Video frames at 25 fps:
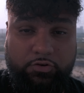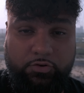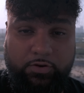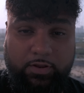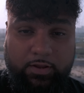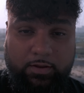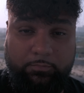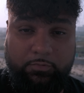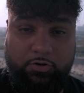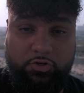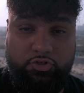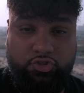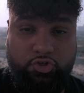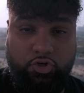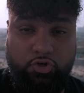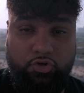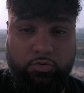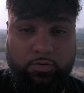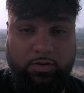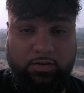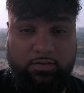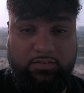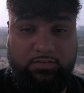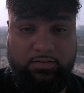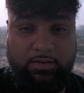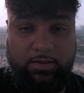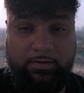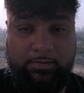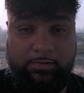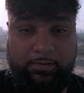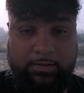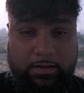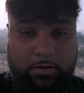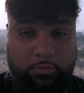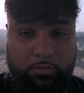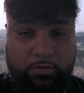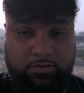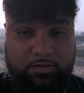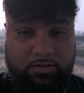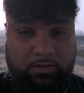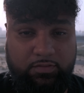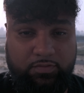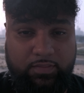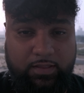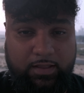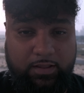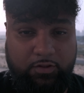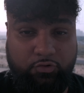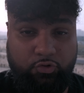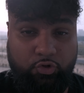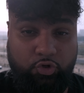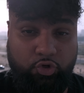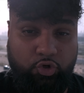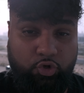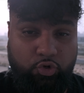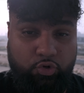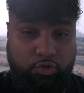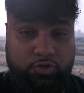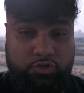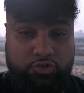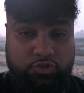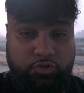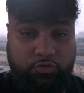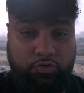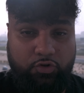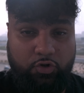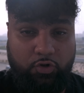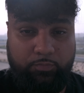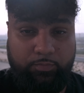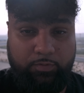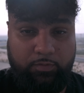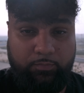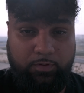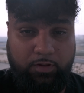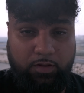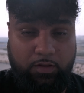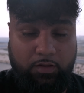today I'm going to show you exactly how I did that so you can just copy me.